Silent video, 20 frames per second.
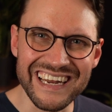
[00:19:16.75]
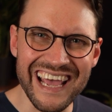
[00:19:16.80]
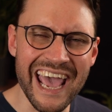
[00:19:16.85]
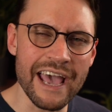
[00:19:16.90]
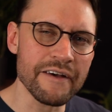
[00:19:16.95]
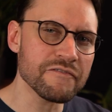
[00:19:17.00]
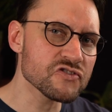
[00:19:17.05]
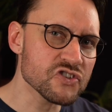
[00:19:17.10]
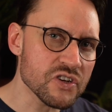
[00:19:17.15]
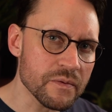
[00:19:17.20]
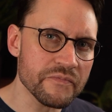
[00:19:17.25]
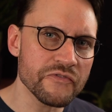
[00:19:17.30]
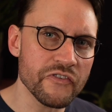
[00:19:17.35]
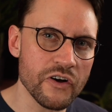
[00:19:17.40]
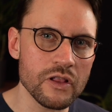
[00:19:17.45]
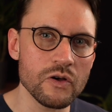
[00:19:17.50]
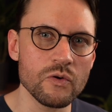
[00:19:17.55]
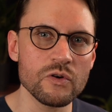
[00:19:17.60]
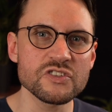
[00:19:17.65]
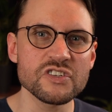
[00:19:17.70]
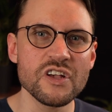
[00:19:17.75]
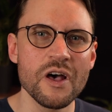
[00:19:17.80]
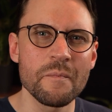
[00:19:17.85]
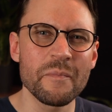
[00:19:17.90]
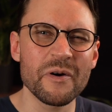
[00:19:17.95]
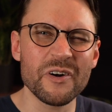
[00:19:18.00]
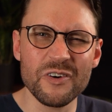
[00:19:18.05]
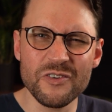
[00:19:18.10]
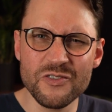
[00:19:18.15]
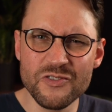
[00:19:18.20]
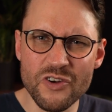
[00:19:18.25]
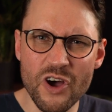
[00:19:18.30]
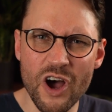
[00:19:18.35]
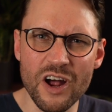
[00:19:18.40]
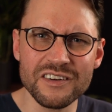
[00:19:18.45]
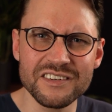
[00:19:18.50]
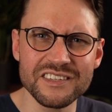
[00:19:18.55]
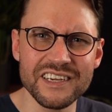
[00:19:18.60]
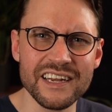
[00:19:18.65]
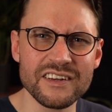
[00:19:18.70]
have some followers but are
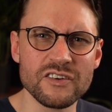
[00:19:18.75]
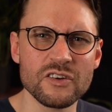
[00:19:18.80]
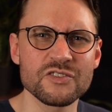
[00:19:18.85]
not yet